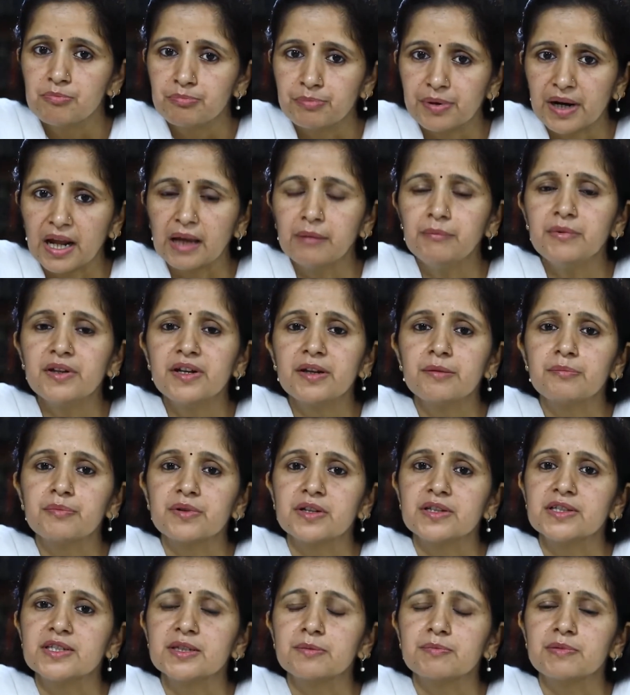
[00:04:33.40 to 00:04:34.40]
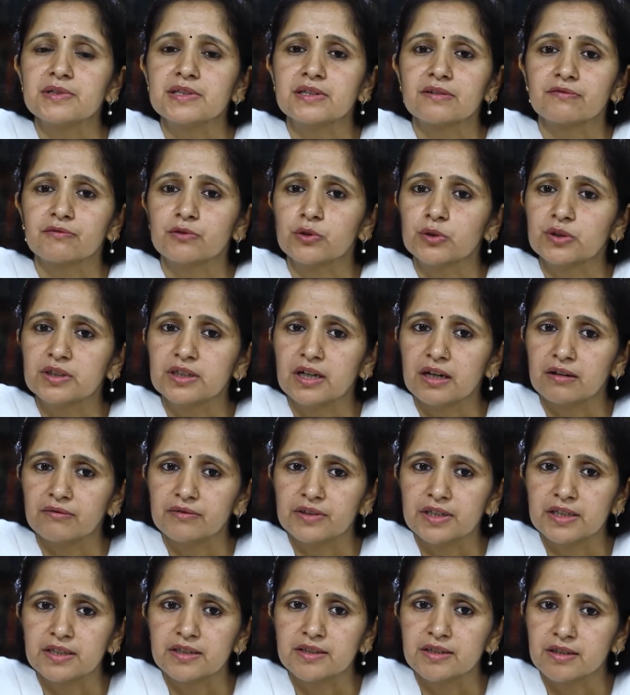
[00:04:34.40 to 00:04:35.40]
Primary principles of good
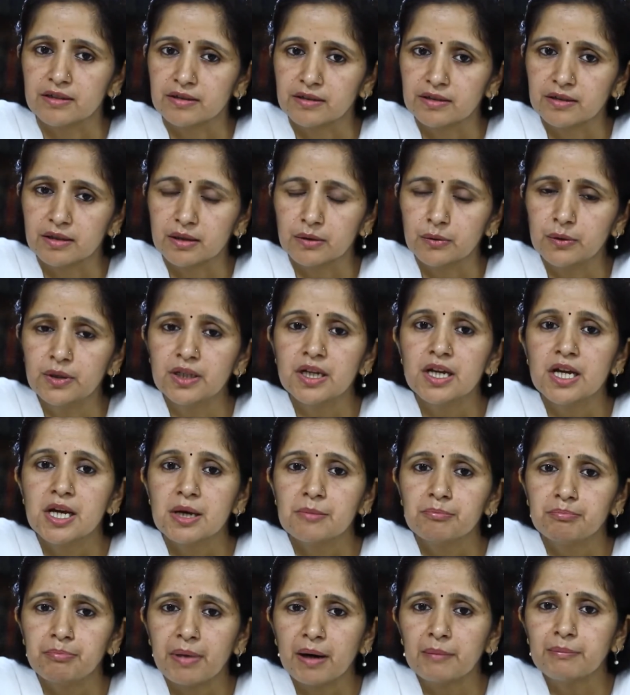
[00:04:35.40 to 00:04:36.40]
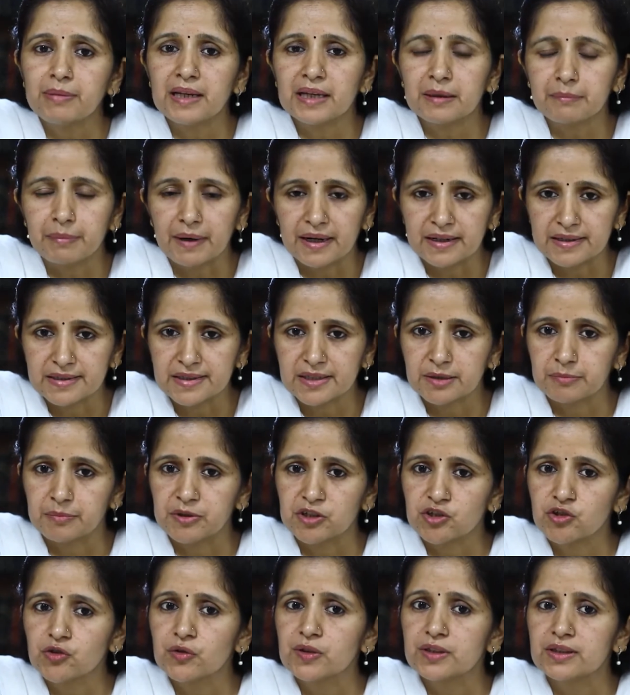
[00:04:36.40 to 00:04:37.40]
governance include public
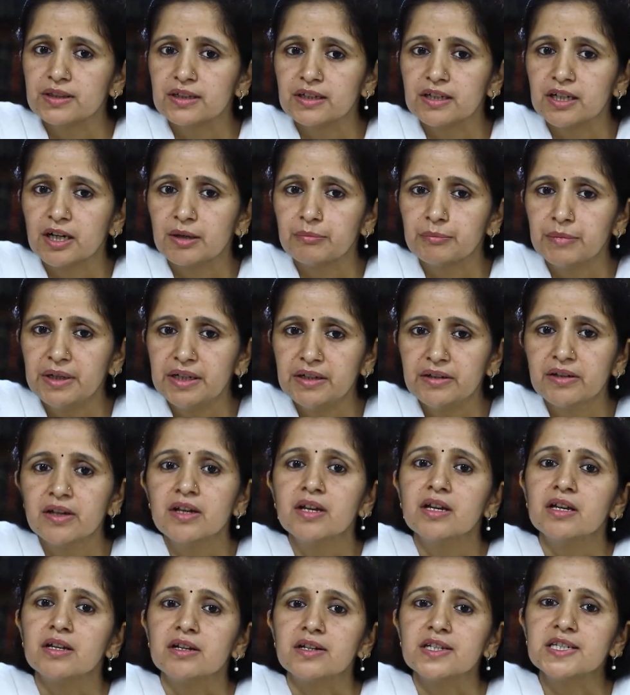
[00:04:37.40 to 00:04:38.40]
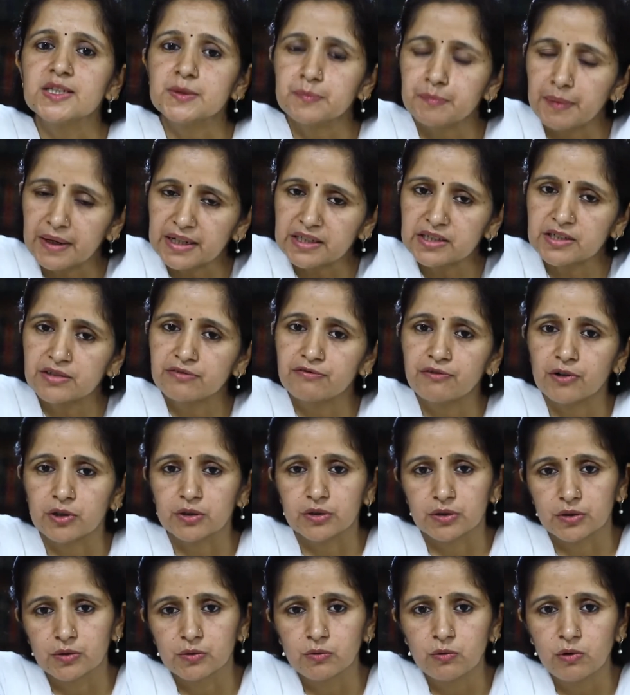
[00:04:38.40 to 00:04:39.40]
participation in the government, respect for
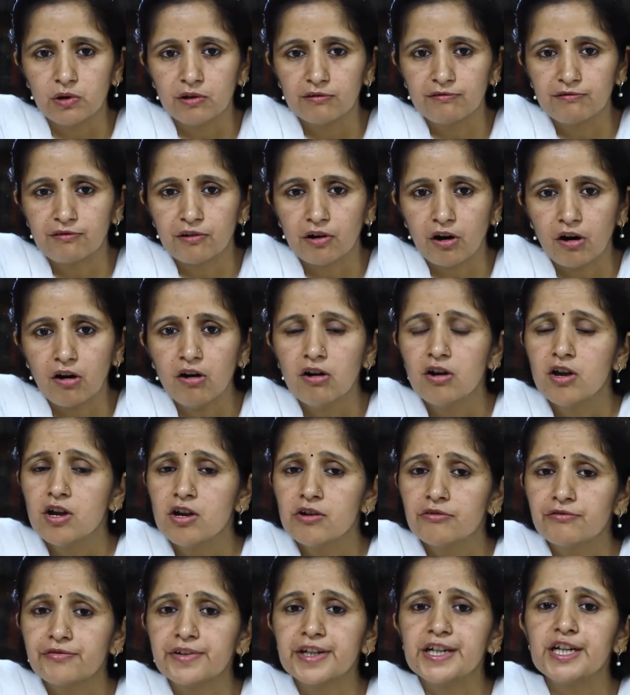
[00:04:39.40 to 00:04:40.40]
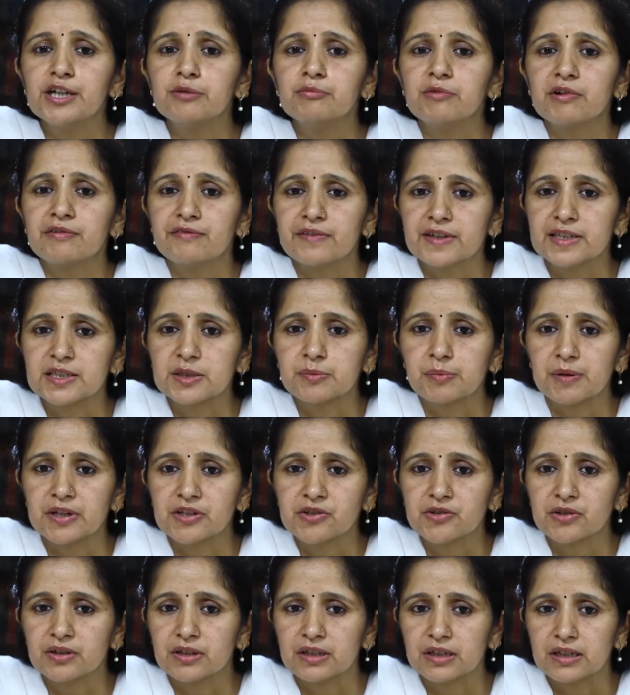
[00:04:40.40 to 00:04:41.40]
the rule of law, freedom of
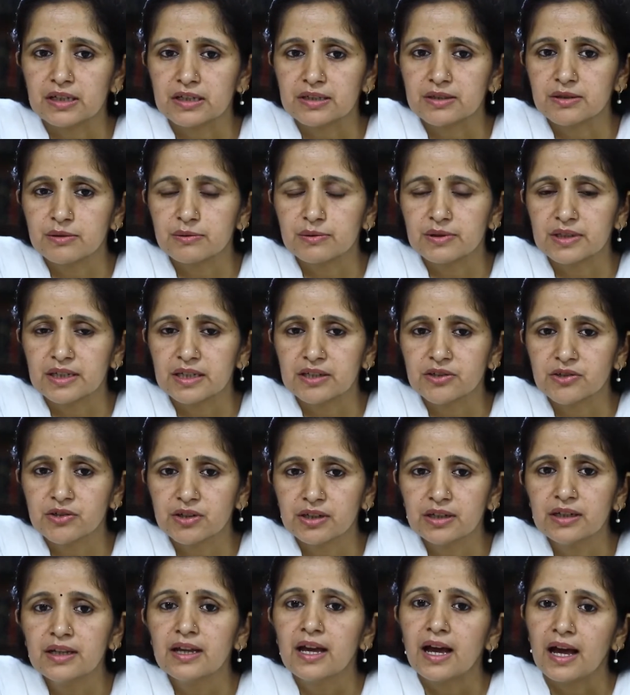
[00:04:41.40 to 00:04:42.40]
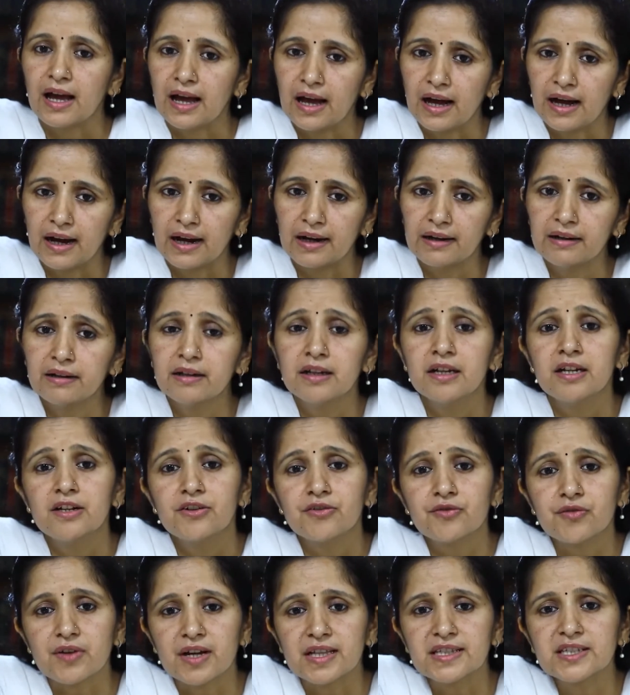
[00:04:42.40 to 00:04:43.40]
expression and association, and
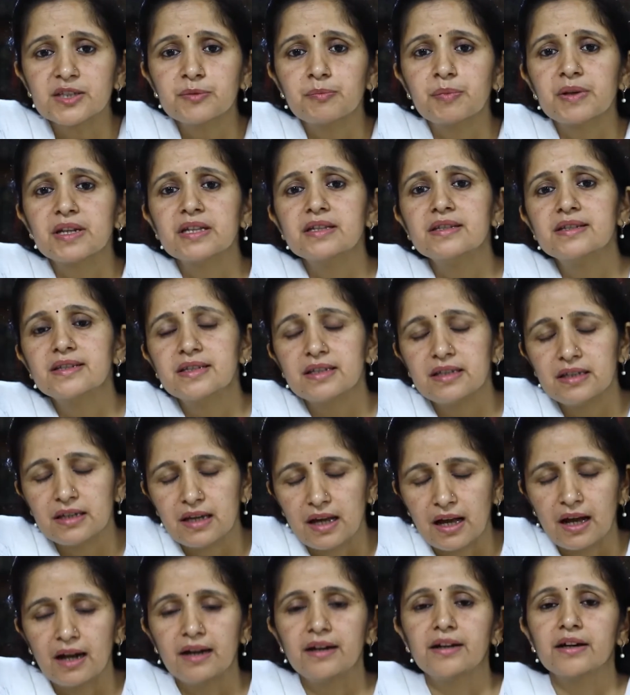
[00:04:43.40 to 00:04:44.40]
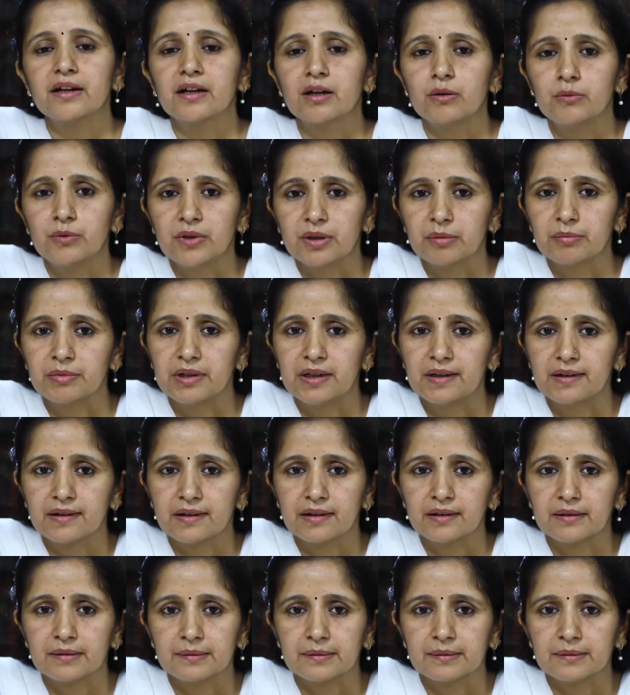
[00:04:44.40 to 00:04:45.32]
transparency and accountability.